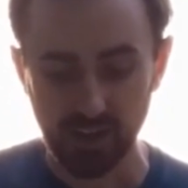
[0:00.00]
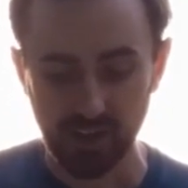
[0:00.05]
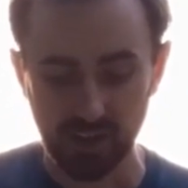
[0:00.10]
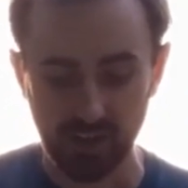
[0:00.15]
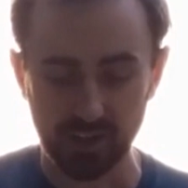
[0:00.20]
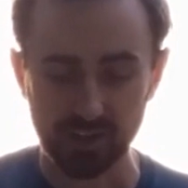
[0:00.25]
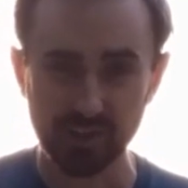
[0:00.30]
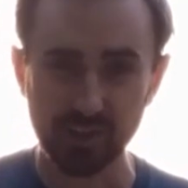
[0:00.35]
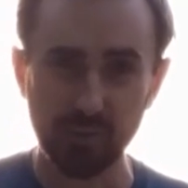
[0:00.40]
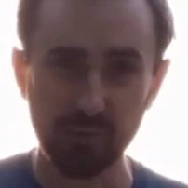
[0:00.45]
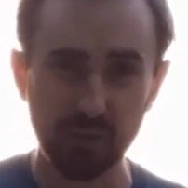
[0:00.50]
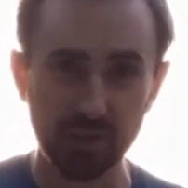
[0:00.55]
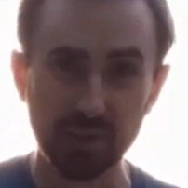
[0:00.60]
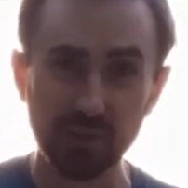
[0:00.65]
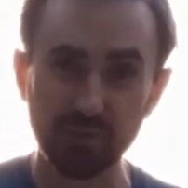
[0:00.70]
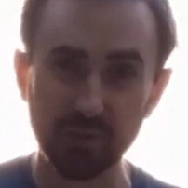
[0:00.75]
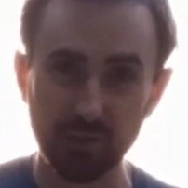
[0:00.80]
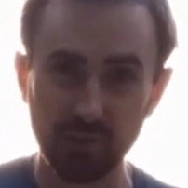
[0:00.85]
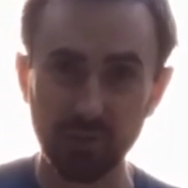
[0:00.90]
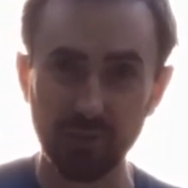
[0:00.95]
It's not much
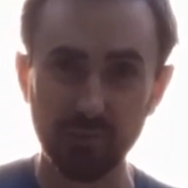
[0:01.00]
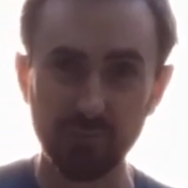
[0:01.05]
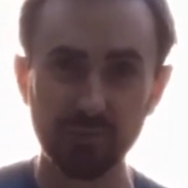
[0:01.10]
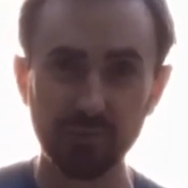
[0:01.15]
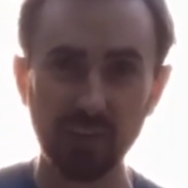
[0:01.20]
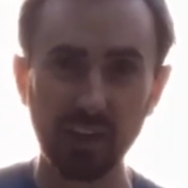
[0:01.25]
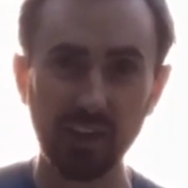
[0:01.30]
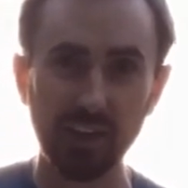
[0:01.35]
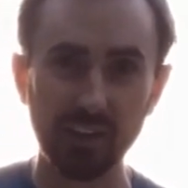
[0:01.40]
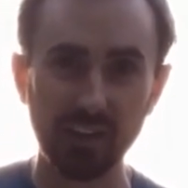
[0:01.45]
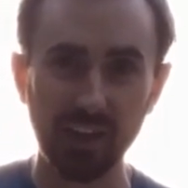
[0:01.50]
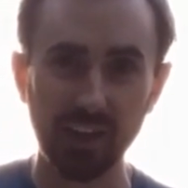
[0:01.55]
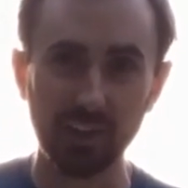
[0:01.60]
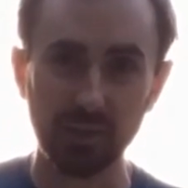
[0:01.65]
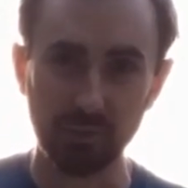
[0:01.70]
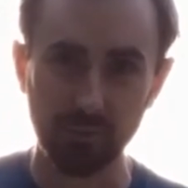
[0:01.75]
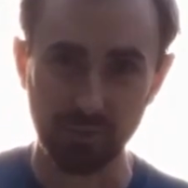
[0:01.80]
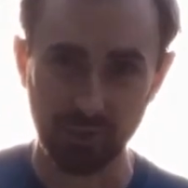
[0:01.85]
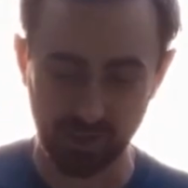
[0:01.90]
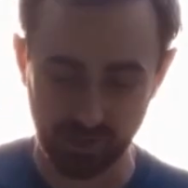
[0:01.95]
of an
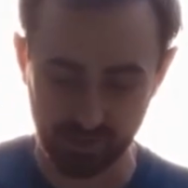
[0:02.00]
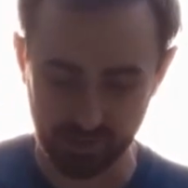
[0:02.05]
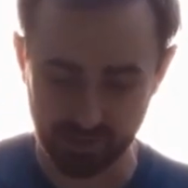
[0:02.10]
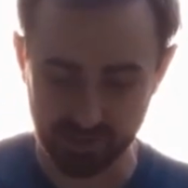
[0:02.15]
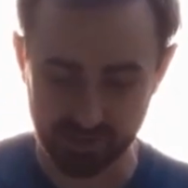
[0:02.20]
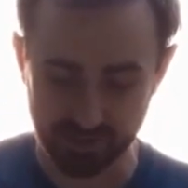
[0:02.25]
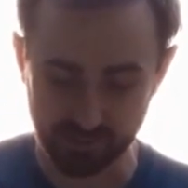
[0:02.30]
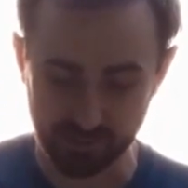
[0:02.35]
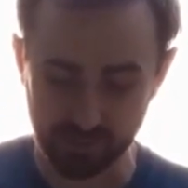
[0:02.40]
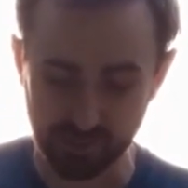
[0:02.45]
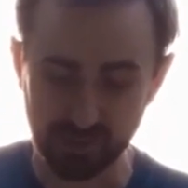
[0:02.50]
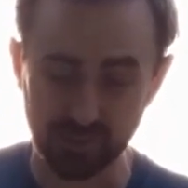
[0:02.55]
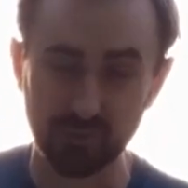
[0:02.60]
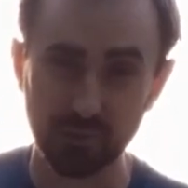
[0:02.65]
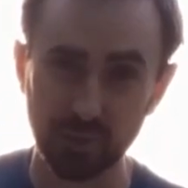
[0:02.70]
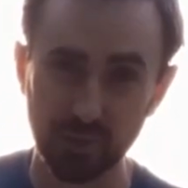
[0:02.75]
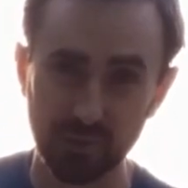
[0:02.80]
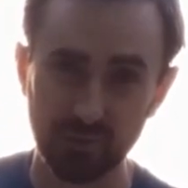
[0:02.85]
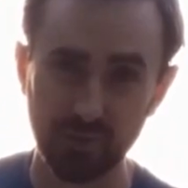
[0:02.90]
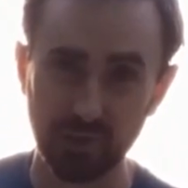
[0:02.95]
item that is
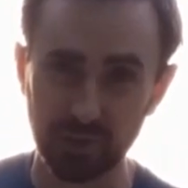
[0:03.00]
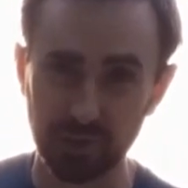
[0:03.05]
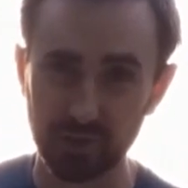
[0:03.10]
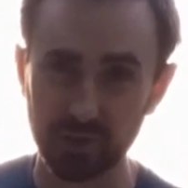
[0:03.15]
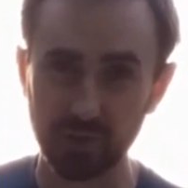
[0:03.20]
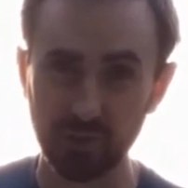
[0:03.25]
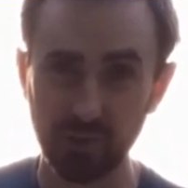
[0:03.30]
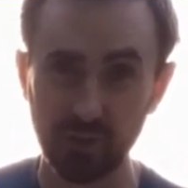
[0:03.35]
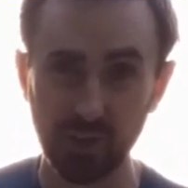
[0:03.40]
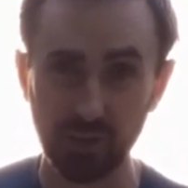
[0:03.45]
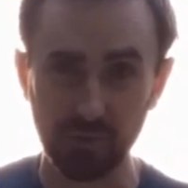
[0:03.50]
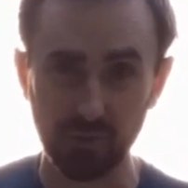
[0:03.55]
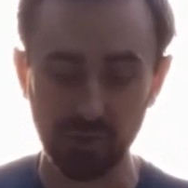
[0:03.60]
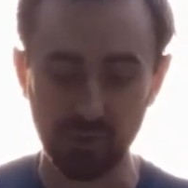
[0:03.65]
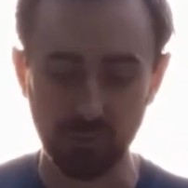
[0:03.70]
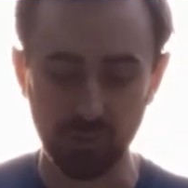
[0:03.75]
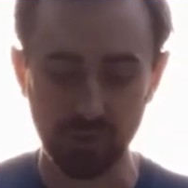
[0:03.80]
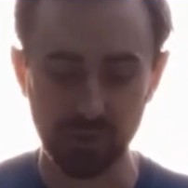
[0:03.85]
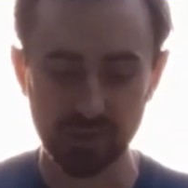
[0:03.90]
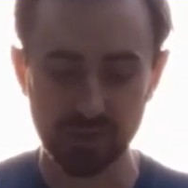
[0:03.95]
really functional out in
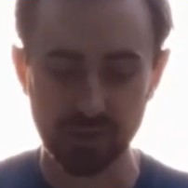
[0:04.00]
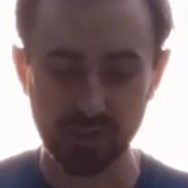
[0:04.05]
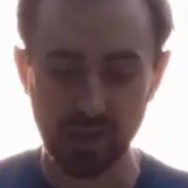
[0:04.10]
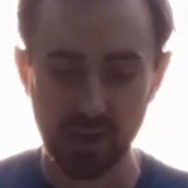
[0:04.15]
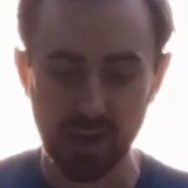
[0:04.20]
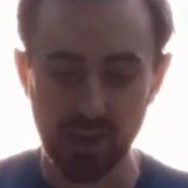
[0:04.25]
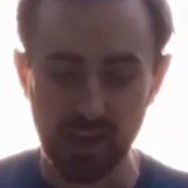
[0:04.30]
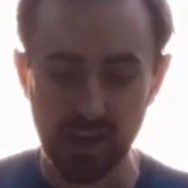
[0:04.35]
the woods,